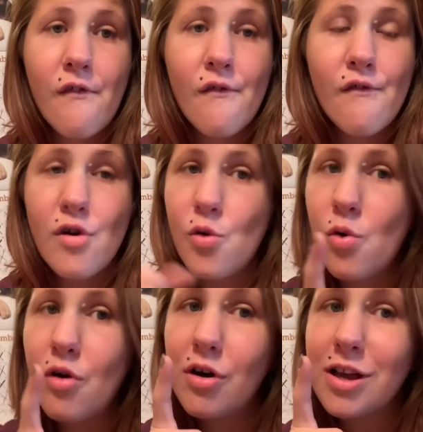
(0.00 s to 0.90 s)
for a
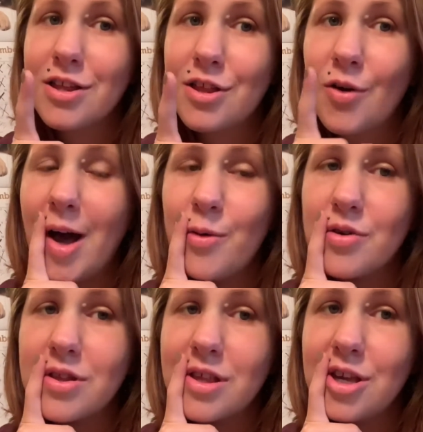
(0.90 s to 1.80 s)
walk. So I will
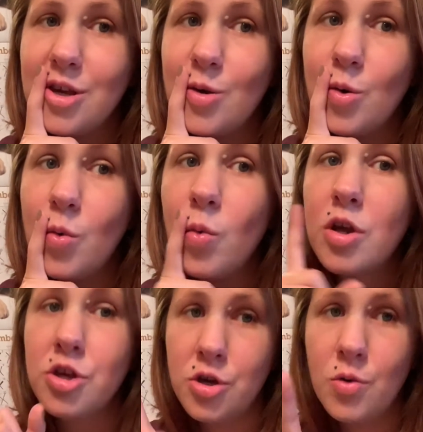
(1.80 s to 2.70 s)
see
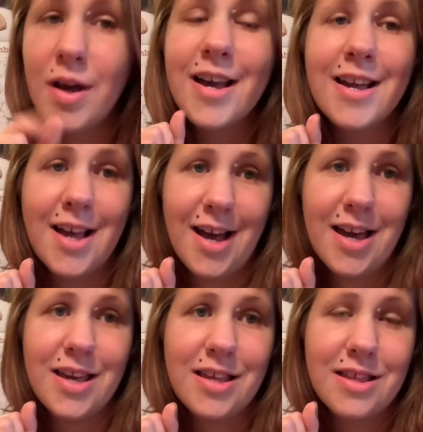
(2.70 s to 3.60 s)
you
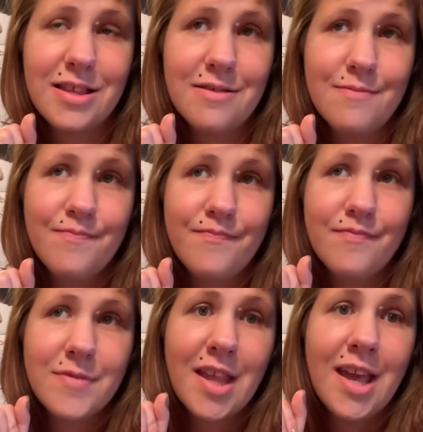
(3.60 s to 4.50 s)
guys
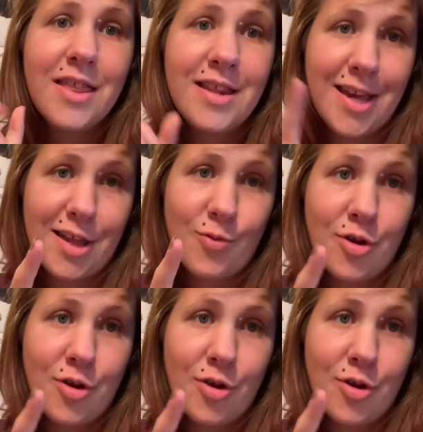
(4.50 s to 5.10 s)
next one.